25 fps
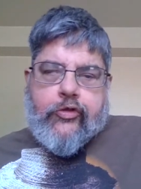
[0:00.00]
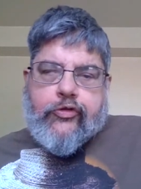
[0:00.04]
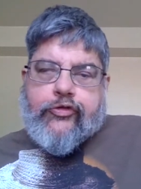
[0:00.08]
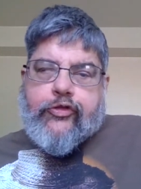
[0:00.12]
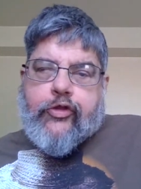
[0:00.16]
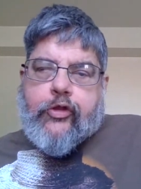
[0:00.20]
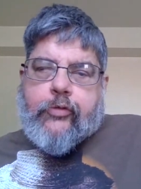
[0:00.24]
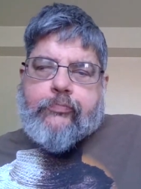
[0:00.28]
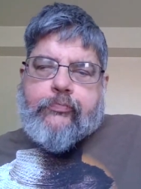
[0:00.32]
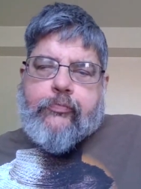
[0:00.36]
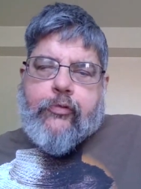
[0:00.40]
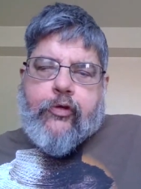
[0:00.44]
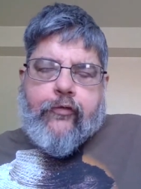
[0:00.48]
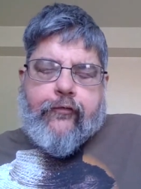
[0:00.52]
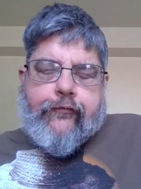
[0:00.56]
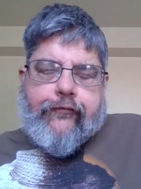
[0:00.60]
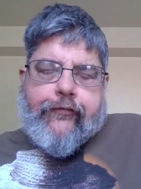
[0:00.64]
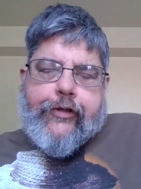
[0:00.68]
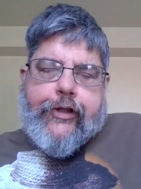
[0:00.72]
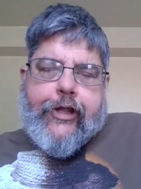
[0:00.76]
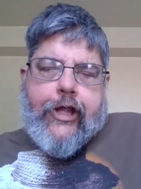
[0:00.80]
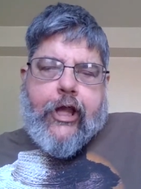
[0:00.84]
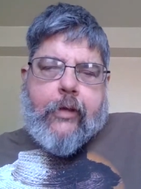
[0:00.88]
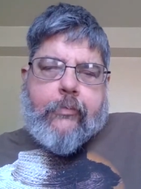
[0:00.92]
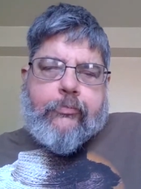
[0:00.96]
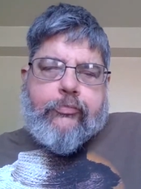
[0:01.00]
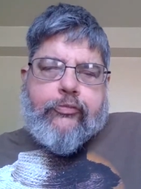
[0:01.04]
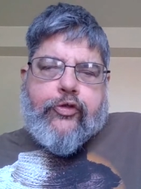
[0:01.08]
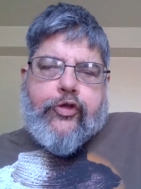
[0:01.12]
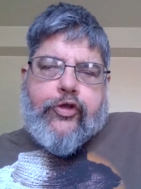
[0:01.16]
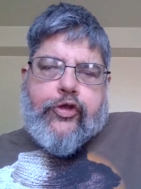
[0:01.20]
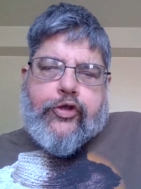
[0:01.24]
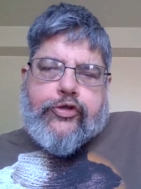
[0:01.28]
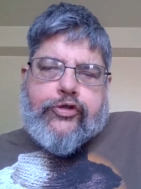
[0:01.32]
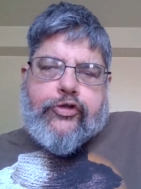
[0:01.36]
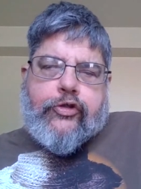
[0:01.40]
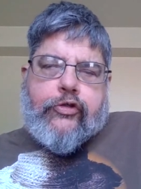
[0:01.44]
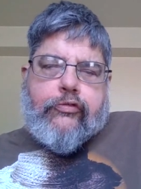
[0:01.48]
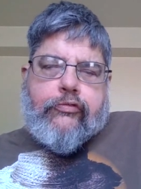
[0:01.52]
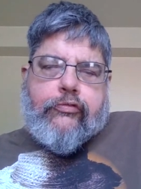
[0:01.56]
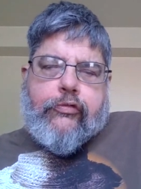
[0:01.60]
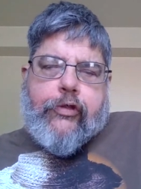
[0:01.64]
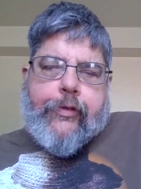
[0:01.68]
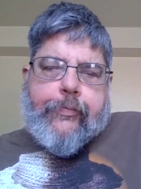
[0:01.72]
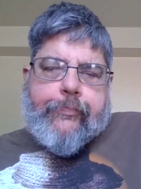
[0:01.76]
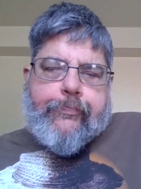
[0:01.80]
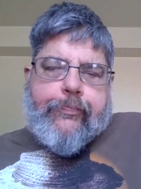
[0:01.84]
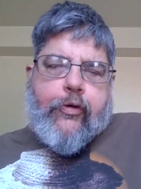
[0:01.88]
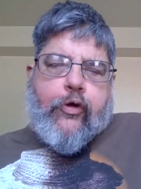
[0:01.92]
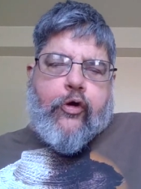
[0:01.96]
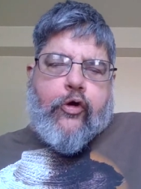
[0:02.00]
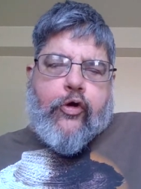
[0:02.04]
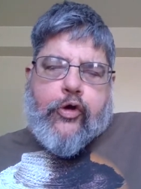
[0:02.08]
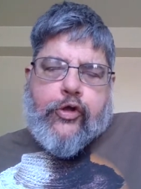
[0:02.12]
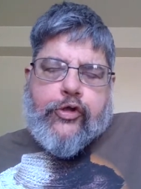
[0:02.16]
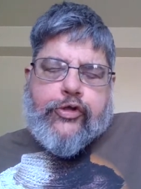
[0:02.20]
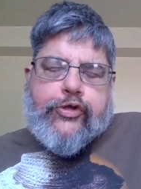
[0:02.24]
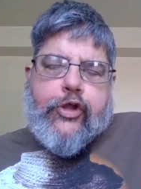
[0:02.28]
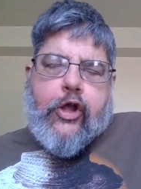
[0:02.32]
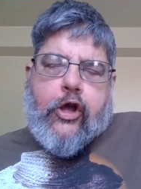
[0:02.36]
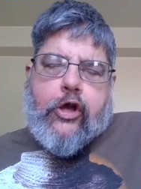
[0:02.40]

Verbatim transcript: the movie I'm gonna report